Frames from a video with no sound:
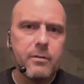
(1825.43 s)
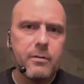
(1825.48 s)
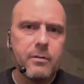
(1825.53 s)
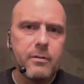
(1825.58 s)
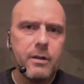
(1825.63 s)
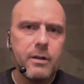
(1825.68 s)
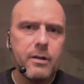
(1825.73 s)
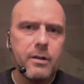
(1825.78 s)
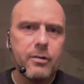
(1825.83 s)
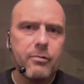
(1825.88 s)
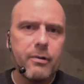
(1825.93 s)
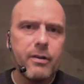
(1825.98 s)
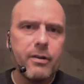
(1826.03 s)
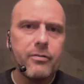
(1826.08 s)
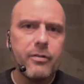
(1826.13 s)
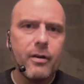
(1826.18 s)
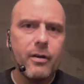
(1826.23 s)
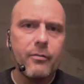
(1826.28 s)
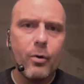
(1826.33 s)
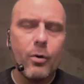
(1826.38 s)
In Greece,
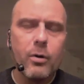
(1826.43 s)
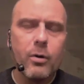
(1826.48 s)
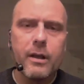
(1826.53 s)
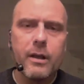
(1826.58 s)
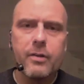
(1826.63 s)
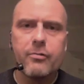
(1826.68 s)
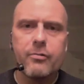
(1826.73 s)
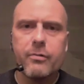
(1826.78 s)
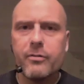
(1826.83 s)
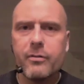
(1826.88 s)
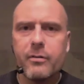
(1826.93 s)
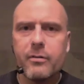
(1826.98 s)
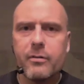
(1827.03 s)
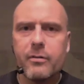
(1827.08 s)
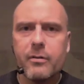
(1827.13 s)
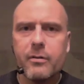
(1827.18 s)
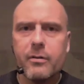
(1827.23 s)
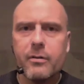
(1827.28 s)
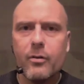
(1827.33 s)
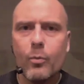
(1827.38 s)
of all countries,
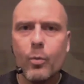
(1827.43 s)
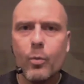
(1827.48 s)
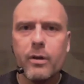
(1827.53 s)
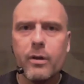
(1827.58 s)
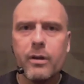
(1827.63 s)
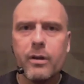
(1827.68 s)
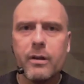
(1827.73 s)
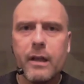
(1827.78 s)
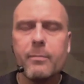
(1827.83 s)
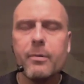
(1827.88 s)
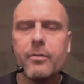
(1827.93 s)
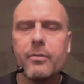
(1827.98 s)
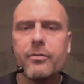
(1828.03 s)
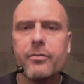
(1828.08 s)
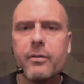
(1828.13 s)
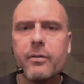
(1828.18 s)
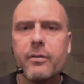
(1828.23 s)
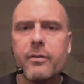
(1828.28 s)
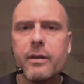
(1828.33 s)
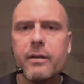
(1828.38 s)
the warning labels
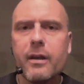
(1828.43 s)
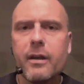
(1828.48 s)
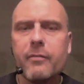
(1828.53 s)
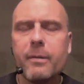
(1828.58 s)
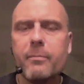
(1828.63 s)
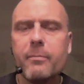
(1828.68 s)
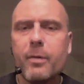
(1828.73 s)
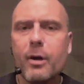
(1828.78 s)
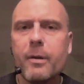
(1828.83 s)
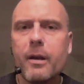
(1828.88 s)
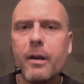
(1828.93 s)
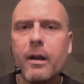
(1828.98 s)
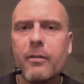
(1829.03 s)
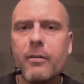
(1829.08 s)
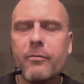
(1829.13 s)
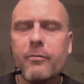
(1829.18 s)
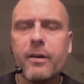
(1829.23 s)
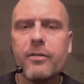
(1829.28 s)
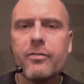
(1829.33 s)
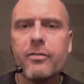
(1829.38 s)
that have been permanently
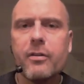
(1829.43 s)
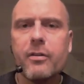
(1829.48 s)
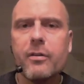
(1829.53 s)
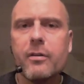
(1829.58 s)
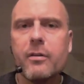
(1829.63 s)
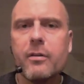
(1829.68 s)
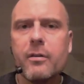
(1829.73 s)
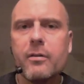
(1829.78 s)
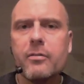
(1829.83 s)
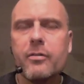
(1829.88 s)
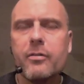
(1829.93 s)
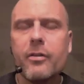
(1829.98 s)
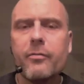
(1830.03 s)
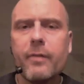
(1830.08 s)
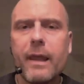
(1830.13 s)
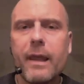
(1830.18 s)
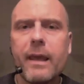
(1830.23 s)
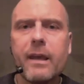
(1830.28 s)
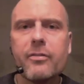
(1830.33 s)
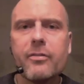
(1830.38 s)
affixed to the
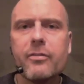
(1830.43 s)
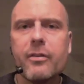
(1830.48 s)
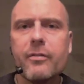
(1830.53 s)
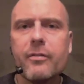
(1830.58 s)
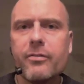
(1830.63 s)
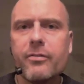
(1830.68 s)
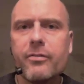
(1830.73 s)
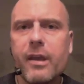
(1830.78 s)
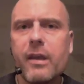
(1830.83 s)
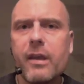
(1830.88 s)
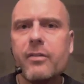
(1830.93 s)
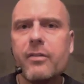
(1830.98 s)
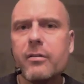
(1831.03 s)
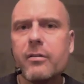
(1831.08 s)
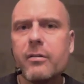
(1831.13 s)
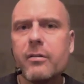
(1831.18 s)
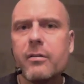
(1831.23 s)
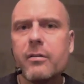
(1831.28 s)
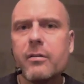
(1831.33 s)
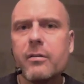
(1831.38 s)
flags of the state
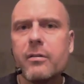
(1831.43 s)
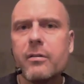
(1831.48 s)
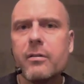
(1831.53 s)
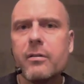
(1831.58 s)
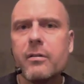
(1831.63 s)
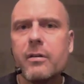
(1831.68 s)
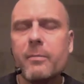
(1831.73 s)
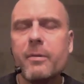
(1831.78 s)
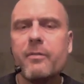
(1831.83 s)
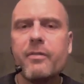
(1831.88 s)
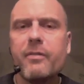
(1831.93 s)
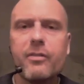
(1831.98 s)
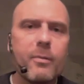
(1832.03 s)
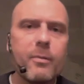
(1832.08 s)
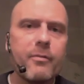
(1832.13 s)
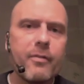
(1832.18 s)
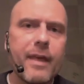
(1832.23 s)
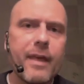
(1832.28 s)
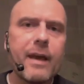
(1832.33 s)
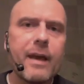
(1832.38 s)
have been visible
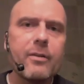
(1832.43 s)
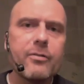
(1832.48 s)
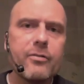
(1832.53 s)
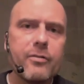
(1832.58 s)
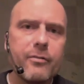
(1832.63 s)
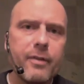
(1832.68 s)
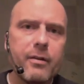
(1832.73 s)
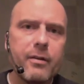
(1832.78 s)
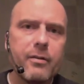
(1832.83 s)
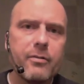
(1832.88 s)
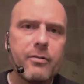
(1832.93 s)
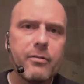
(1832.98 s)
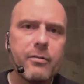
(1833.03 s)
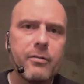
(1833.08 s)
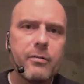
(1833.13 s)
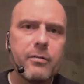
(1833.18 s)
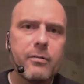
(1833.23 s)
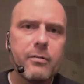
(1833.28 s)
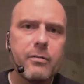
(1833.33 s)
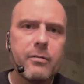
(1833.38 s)
for thousands of years.
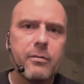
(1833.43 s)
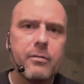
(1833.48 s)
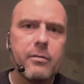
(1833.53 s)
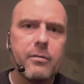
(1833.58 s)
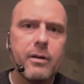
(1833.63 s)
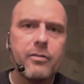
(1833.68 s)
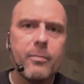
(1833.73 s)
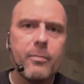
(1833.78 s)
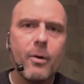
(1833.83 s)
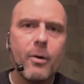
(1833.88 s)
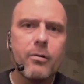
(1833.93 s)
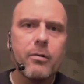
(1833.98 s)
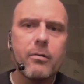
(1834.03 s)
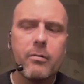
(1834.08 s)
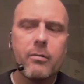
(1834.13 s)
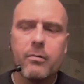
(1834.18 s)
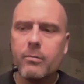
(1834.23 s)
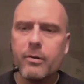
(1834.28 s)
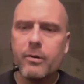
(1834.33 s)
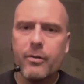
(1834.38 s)
A smoker
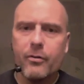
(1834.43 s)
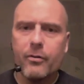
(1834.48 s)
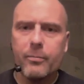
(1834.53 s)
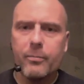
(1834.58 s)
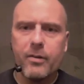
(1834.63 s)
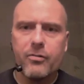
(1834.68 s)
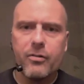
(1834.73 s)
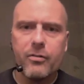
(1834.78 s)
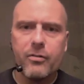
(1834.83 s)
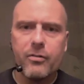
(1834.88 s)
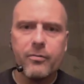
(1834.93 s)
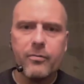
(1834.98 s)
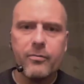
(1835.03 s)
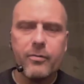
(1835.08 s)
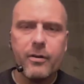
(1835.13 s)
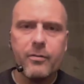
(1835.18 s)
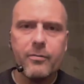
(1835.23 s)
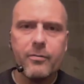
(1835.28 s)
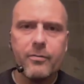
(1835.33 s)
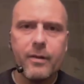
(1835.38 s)
with those pictures
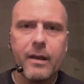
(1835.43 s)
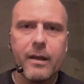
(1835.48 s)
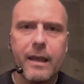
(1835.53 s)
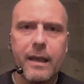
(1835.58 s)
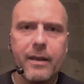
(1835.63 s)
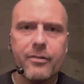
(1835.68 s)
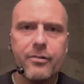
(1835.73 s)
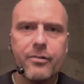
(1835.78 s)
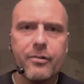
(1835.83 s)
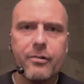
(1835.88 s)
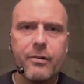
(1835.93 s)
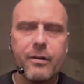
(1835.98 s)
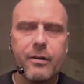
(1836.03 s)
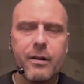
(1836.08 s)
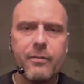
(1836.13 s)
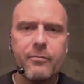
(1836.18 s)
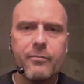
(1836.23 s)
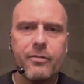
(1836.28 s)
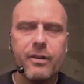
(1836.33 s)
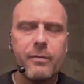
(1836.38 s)
of lung cancer and
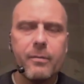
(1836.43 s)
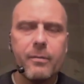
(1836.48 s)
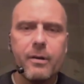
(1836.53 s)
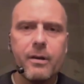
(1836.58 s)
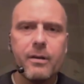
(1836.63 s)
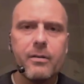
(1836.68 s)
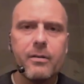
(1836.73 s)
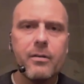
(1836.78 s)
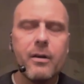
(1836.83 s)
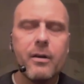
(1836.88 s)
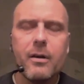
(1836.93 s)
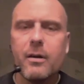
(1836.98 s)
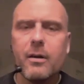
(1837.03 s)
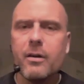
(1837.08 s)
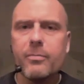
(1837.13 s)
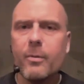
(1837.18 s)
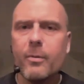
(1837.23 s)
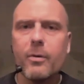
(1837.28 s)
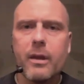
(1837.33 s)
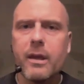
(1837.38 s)
emphysema, and the
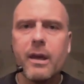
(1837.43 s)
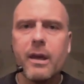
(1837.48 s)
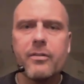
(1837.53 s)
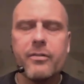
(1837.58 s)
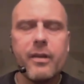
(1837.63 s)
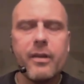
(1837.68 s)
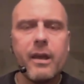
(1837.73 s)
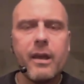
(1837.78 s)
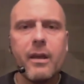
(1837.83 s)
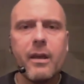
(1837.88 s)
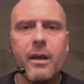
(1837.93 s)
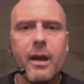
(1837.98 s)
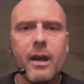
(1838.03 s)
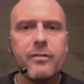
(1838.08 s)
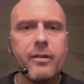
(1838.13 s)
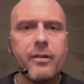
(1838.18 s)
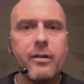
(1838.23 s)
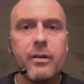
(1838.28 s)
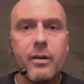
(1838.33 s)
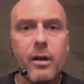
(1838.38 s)
smoker can't say, I
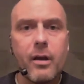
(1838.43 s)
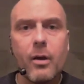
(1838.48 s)
didn't know.